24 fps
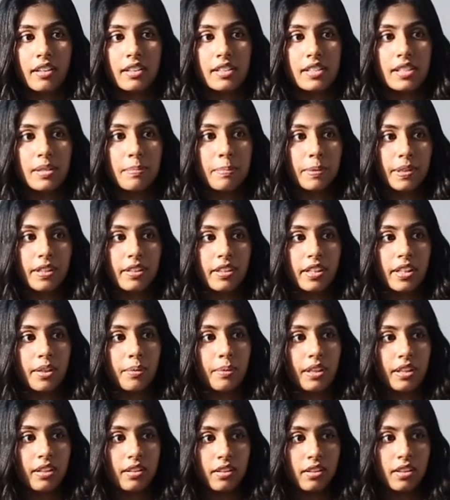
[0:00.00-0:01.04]
Typically
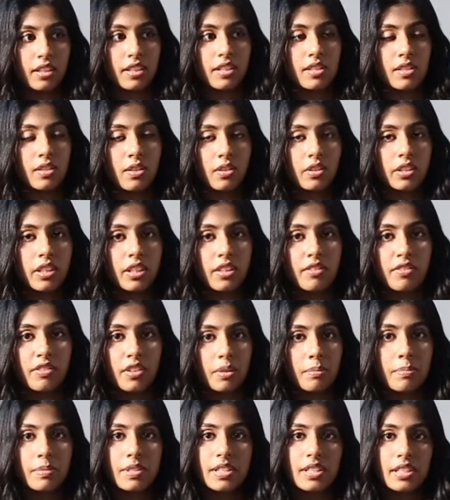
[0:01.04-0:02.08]
when consulting
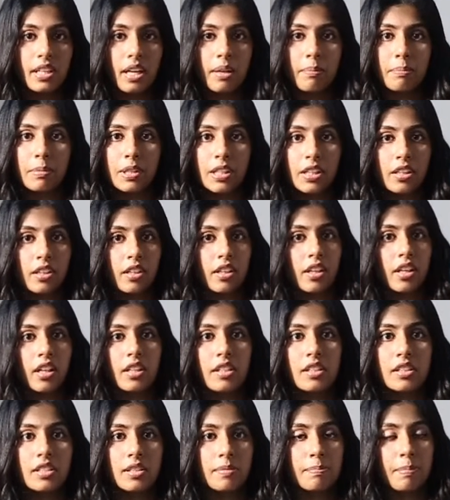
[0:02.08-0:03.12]
firms come here
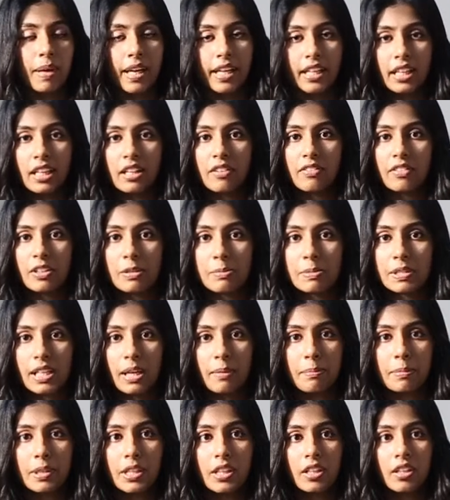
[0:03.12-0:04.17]
and banking firms
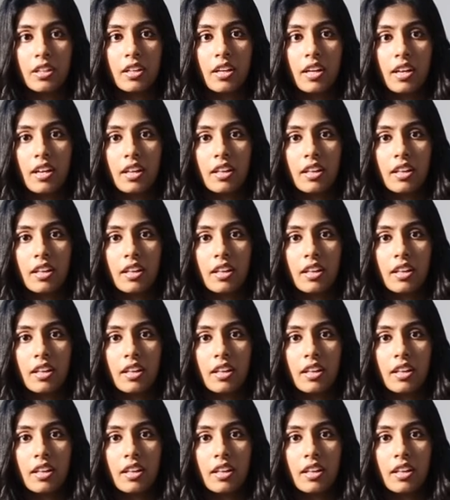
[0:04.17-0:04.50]
come here,